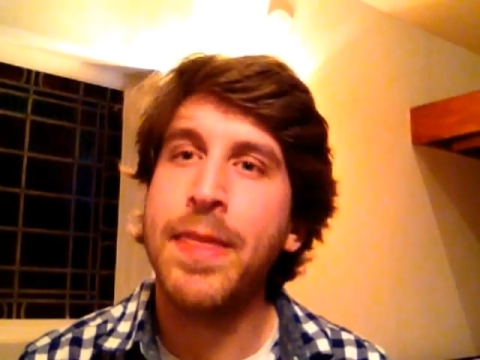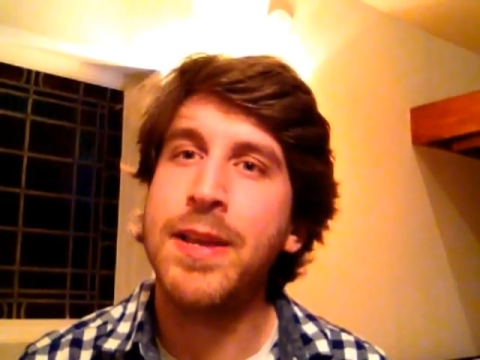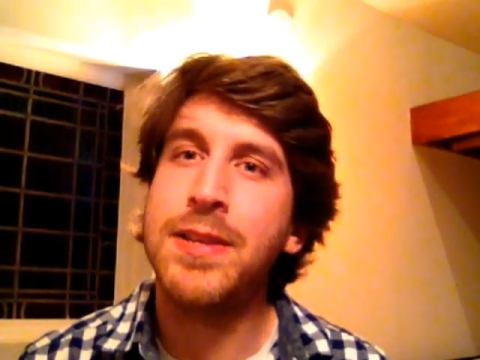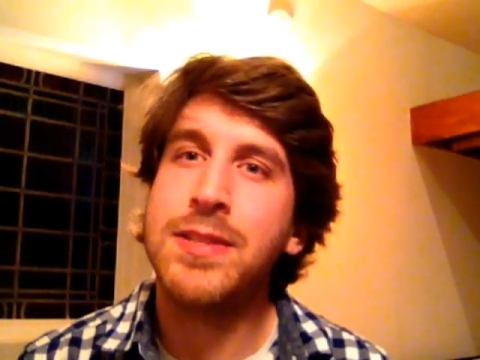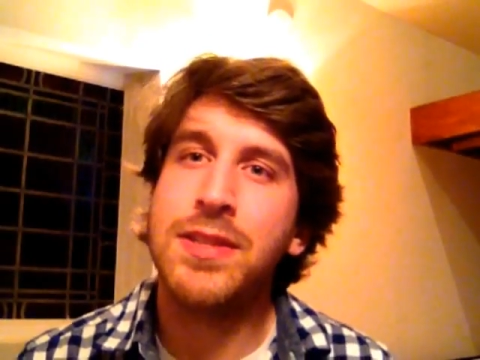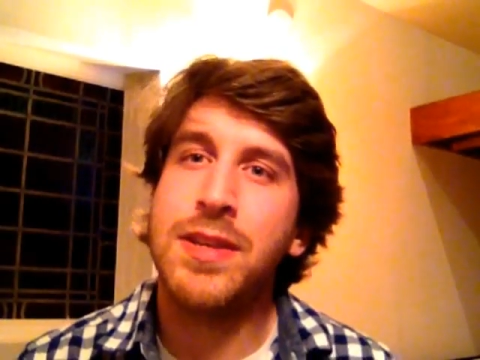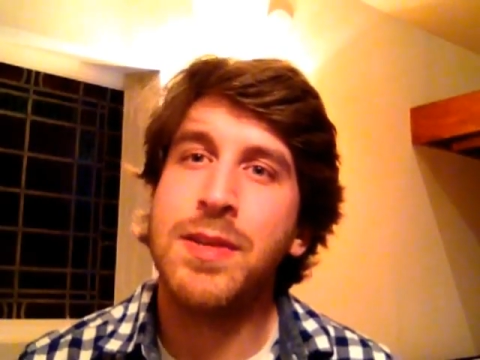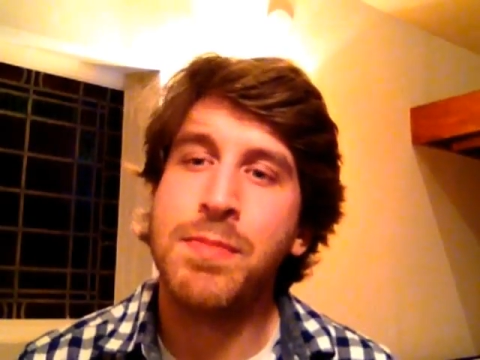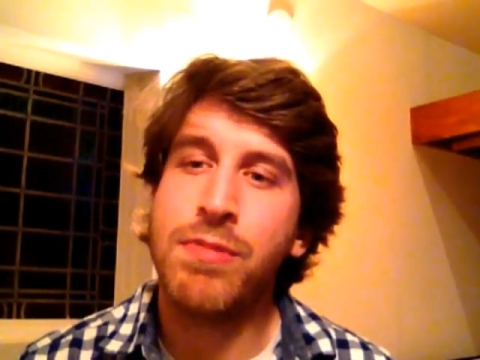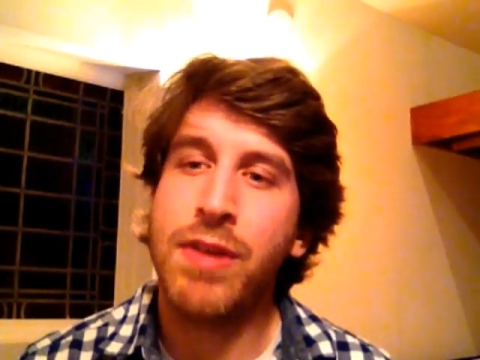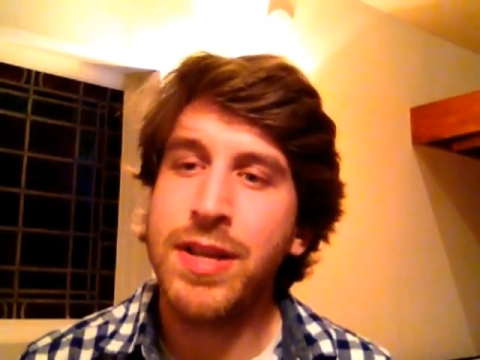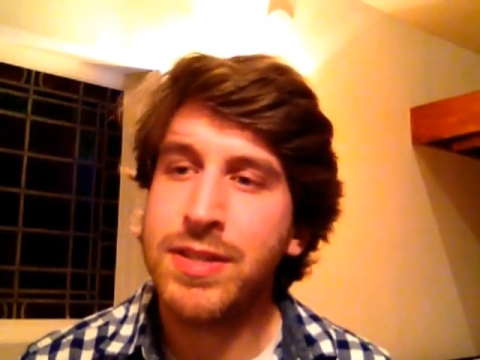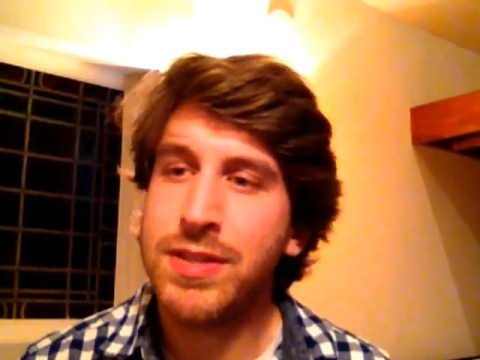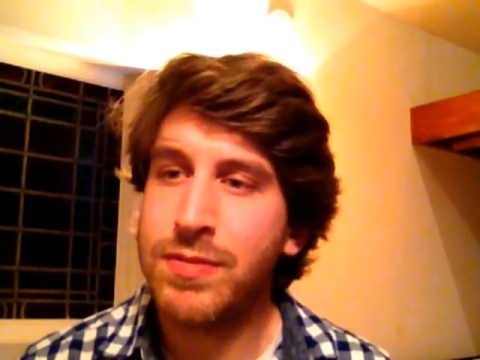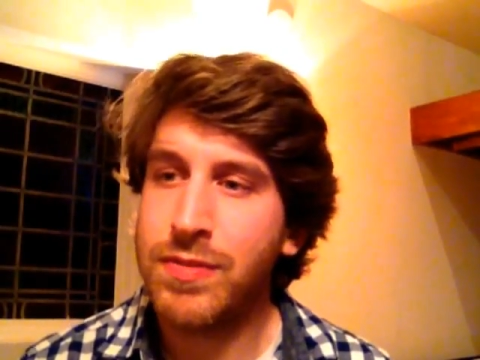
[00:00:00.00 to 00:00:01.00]
is the
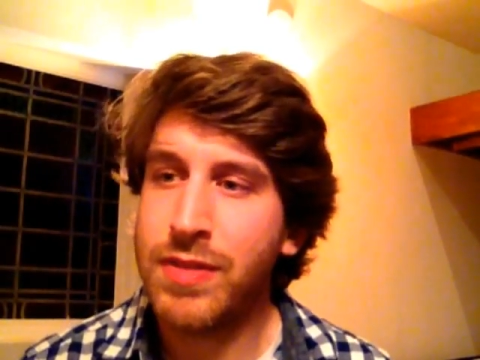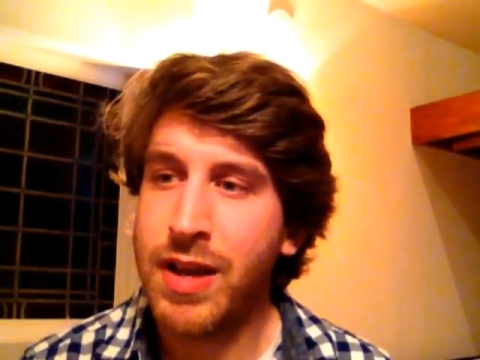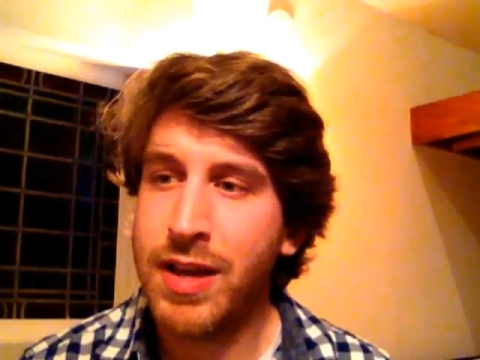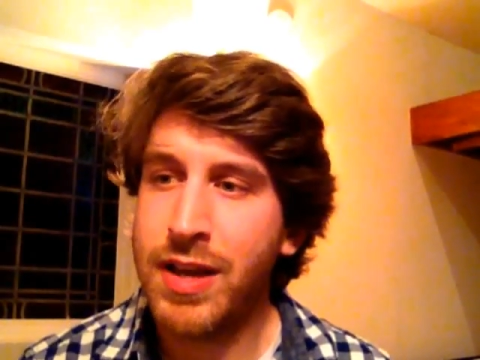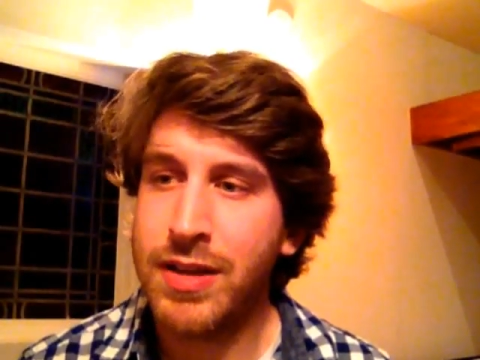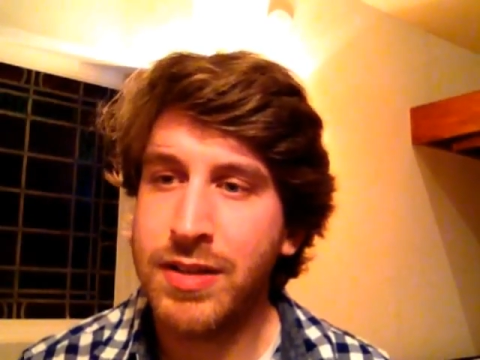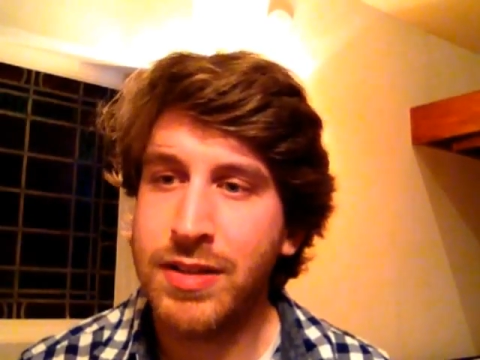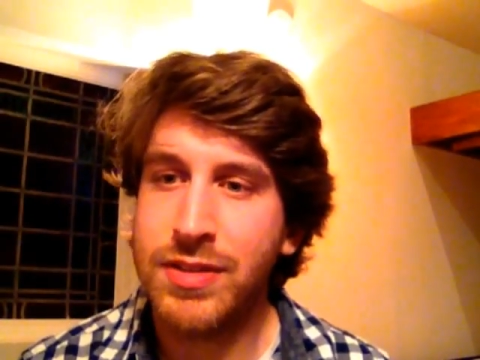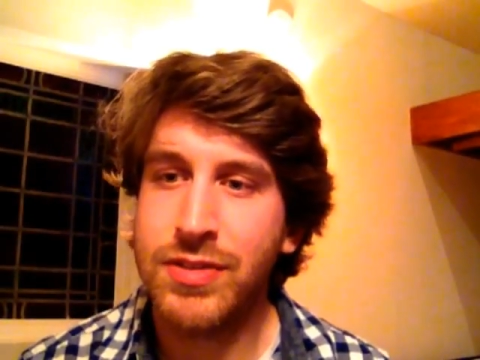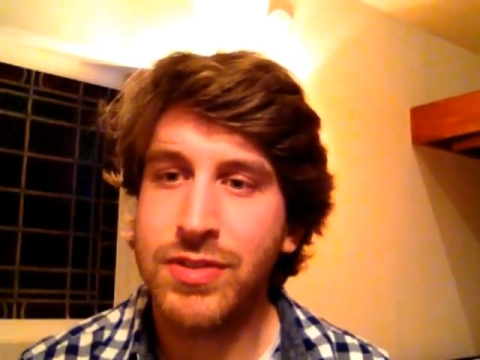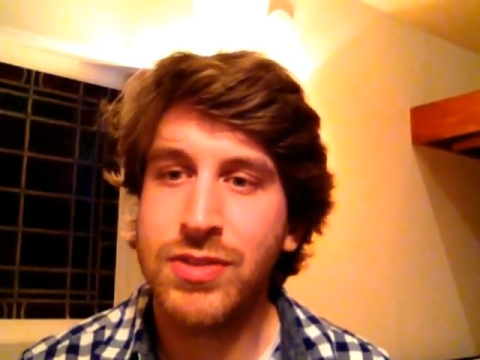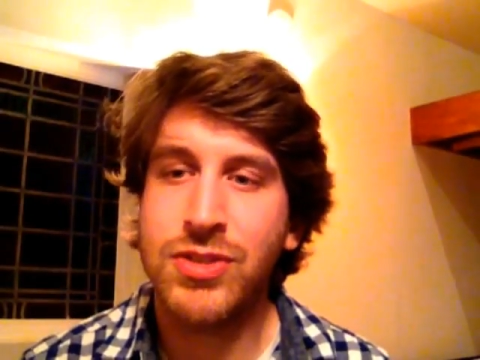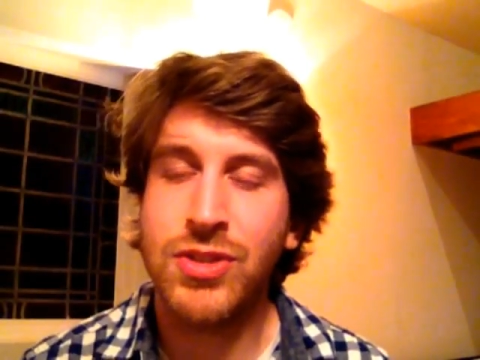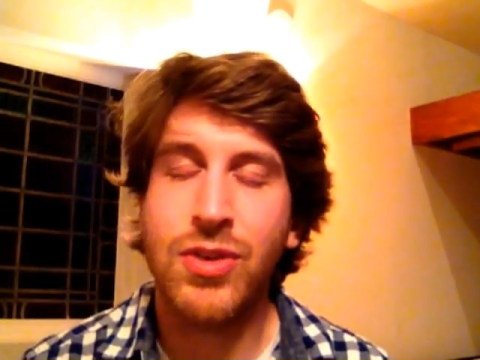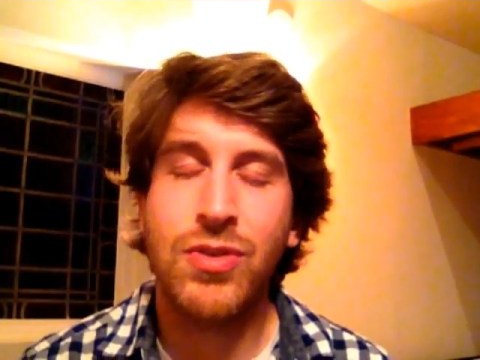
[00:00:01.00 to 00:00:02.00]
embrace of that.
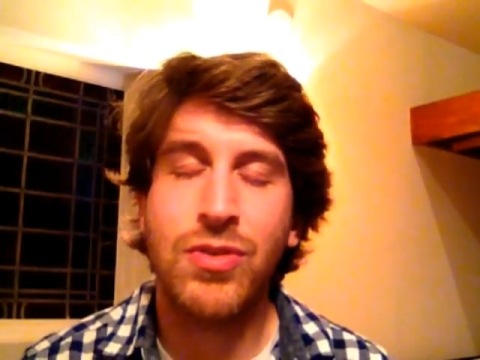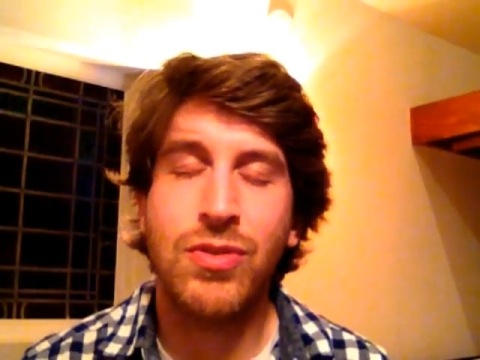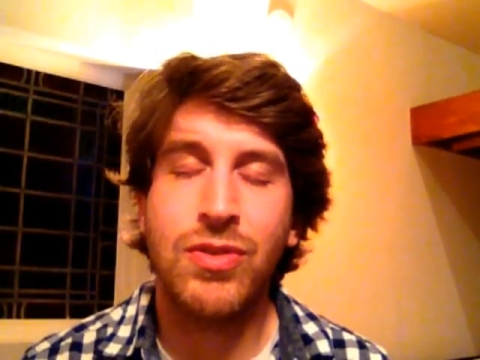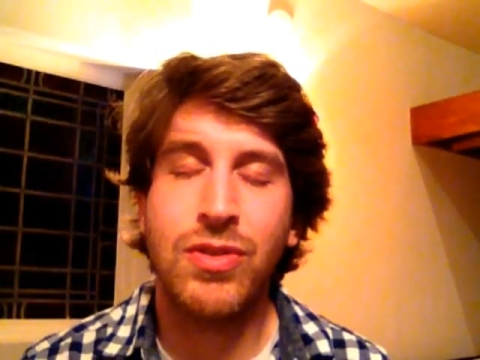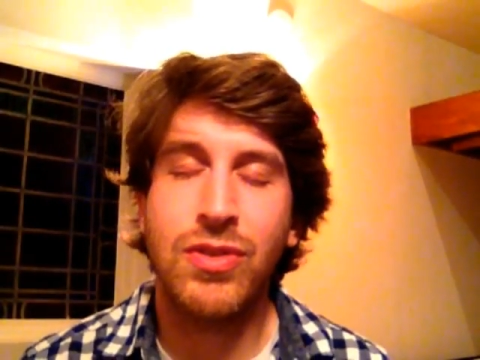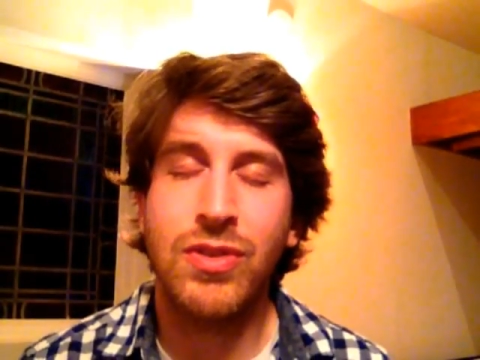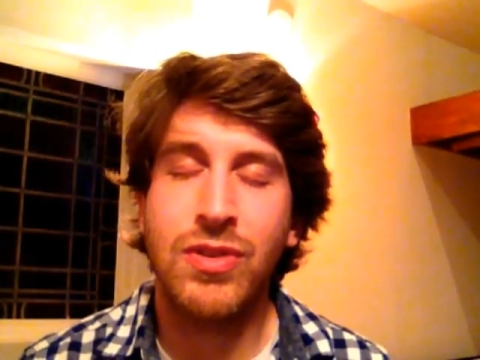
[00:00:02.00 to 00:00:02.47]
So